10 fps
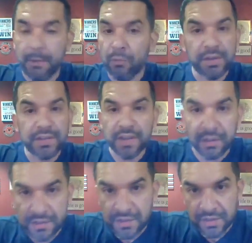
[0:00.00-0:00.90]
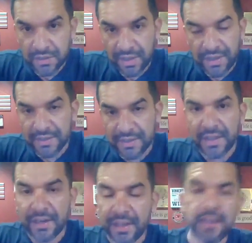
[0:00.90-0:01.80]
Results, like I
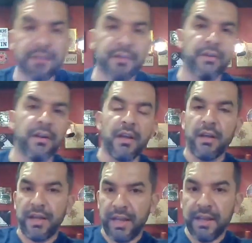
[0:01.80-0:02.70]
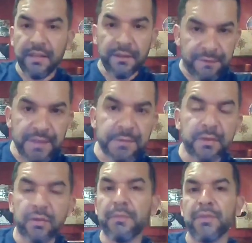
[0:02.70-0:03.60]
said, either in the
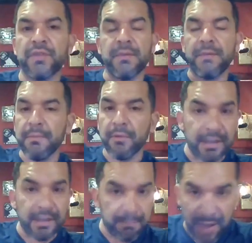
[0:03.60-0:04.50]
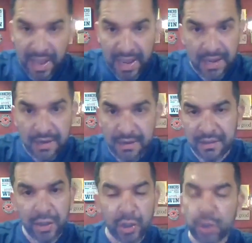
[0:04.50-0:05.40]
Facebook group, you see people getting paid,
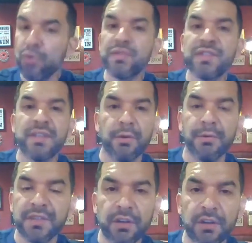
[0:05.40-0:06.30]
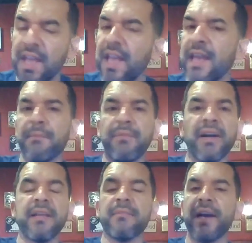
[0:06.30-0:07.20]
use their results. Hey, a
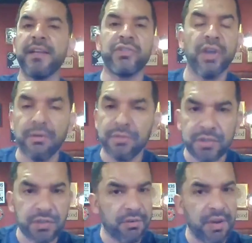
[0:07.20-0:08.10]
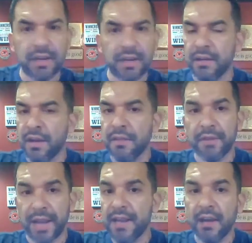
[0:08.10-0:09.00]
buddy of mine, Joe, just created
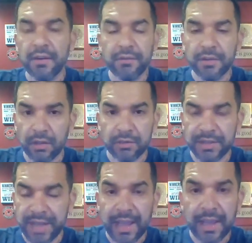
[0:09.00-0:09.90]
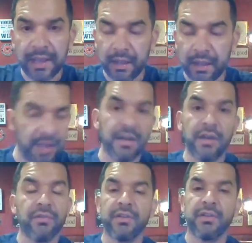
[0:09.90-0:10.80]
another $800 day,
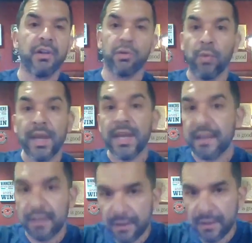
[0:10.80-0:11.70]
$800 week.